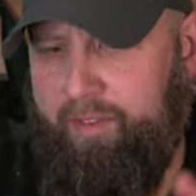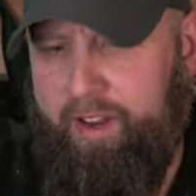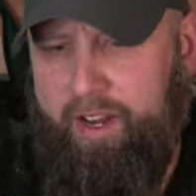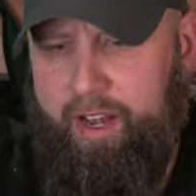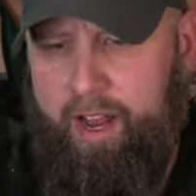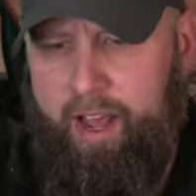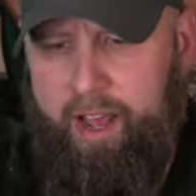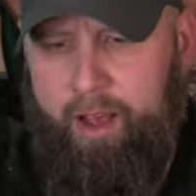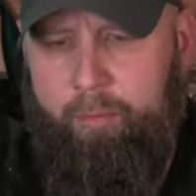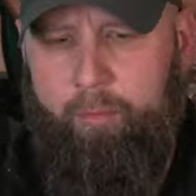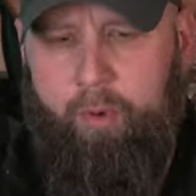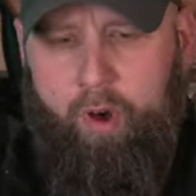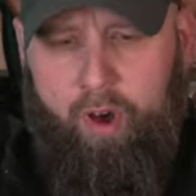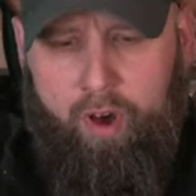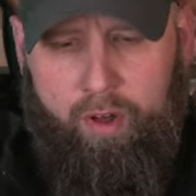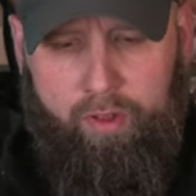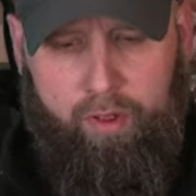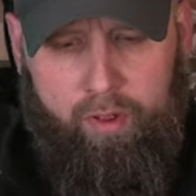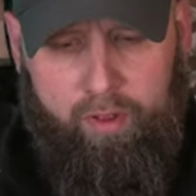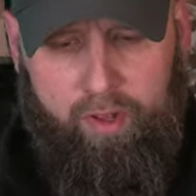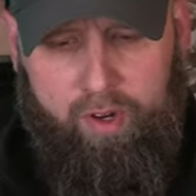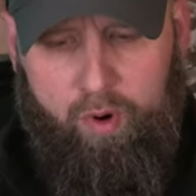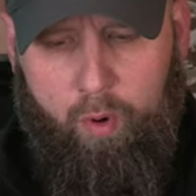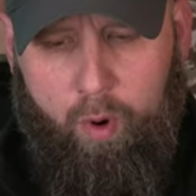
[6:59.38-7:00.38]
in Vietnam,
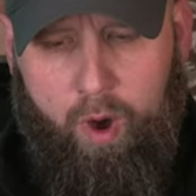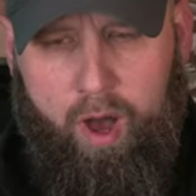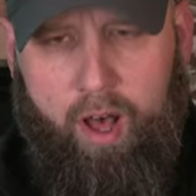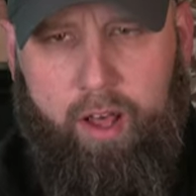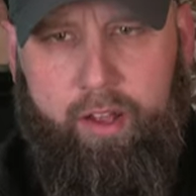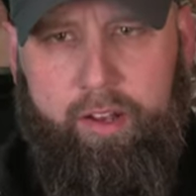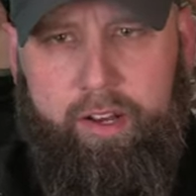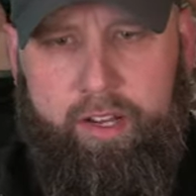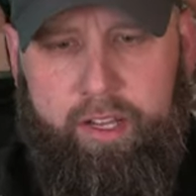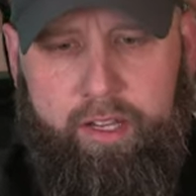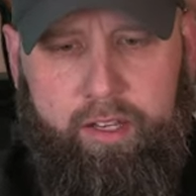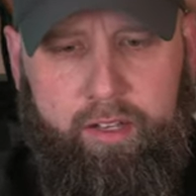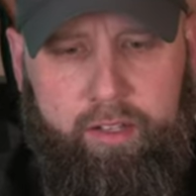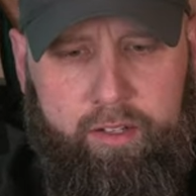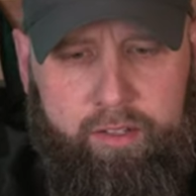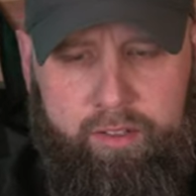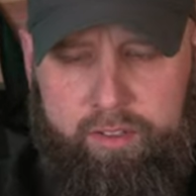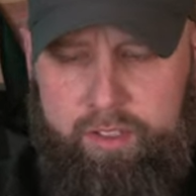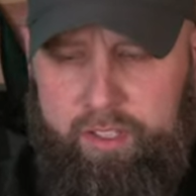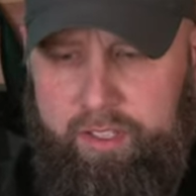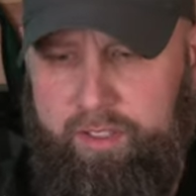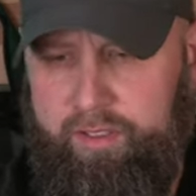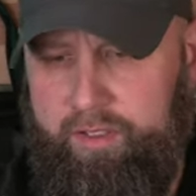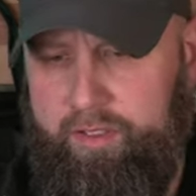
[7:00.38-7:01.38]
although the quality
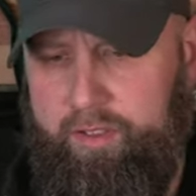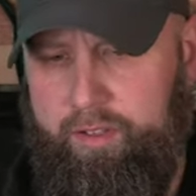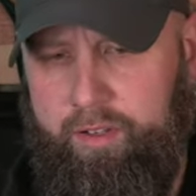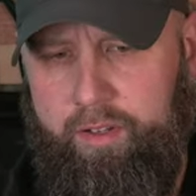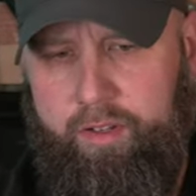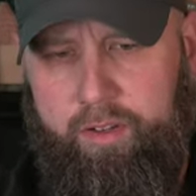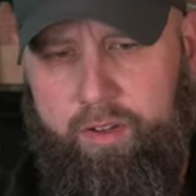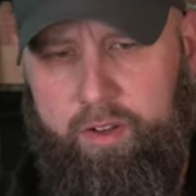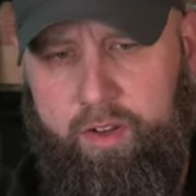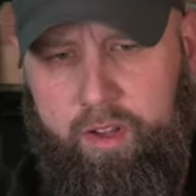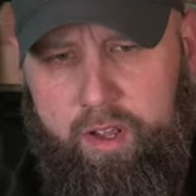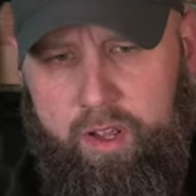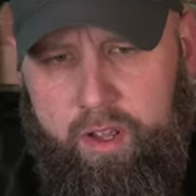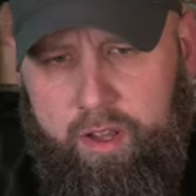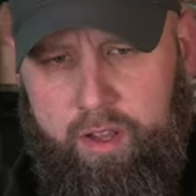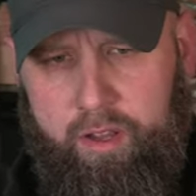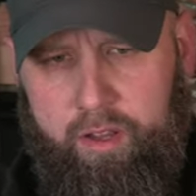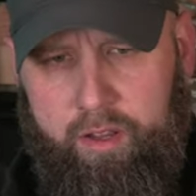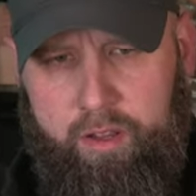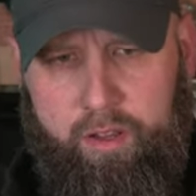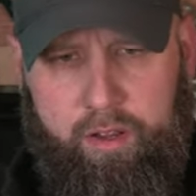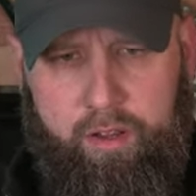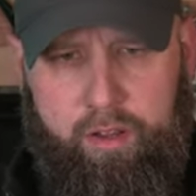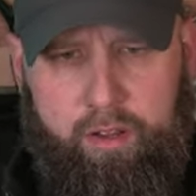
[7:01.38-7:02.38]
just
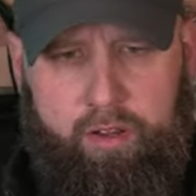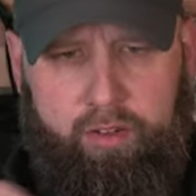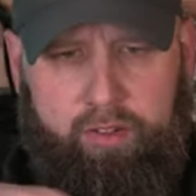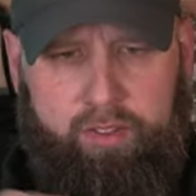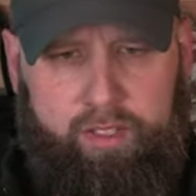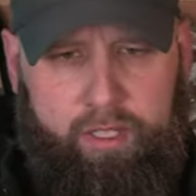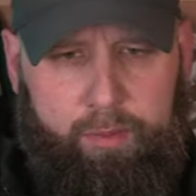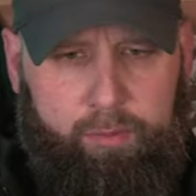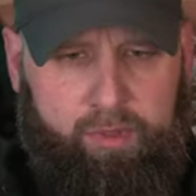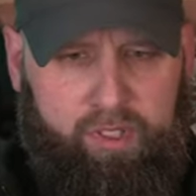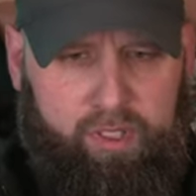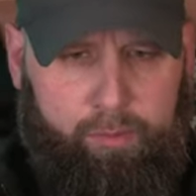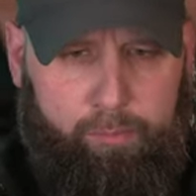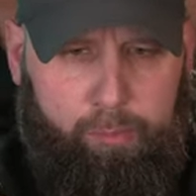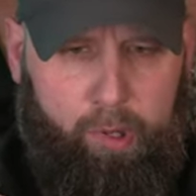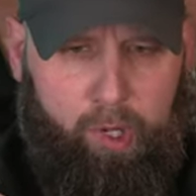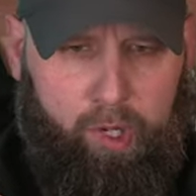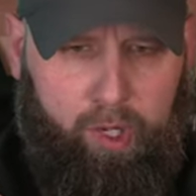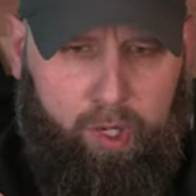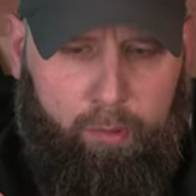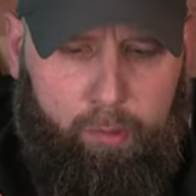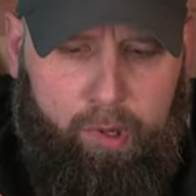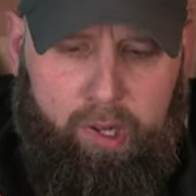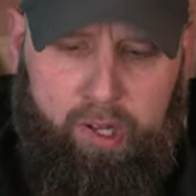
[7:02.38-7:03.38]
seems
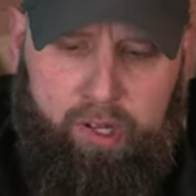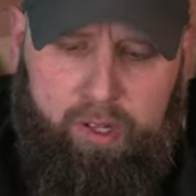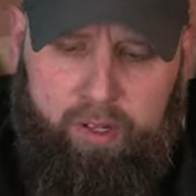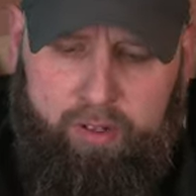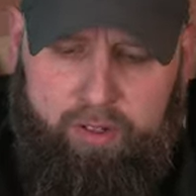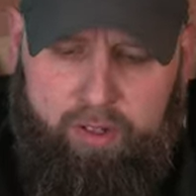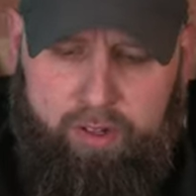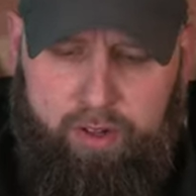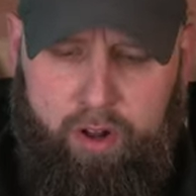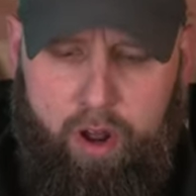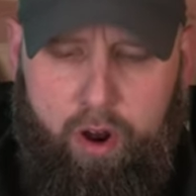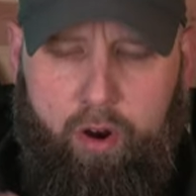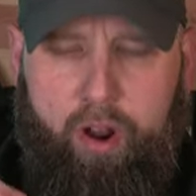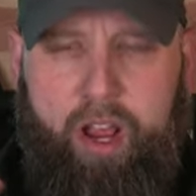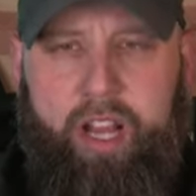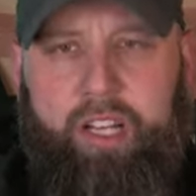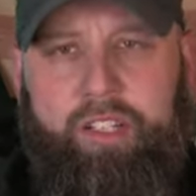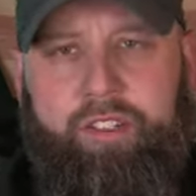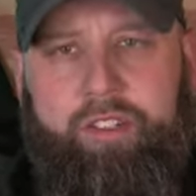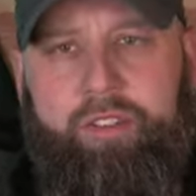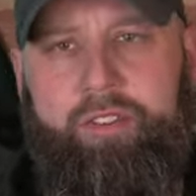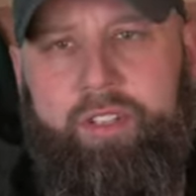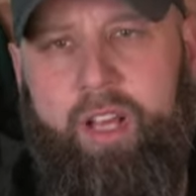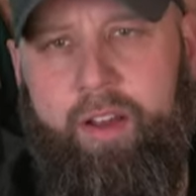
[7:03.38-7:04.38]
superb. No
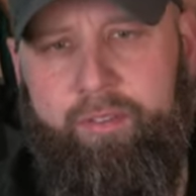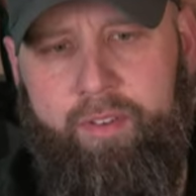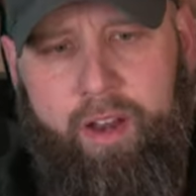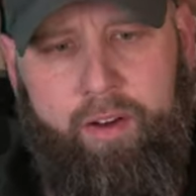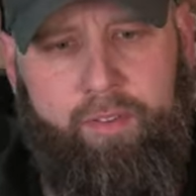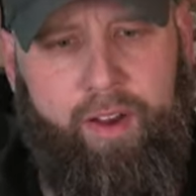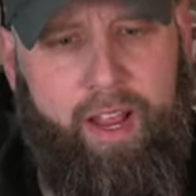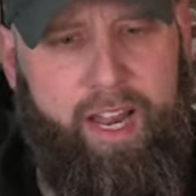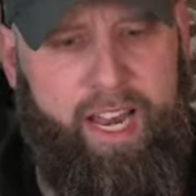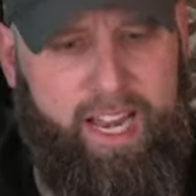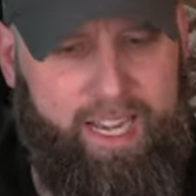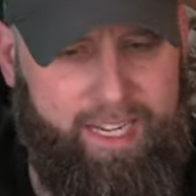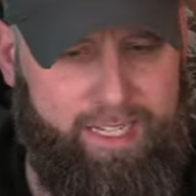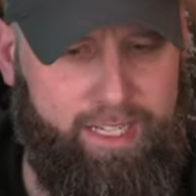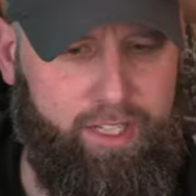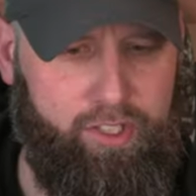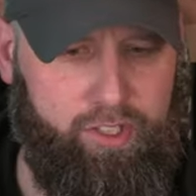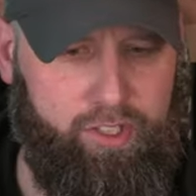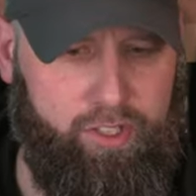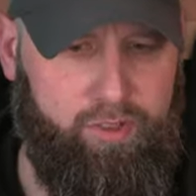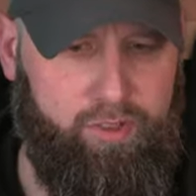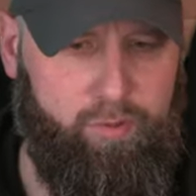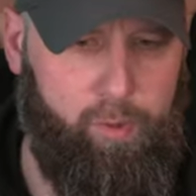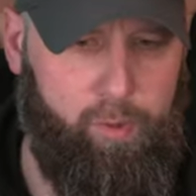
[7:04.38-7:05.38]
issues. I've never had any
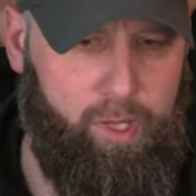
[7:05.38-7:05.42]
issues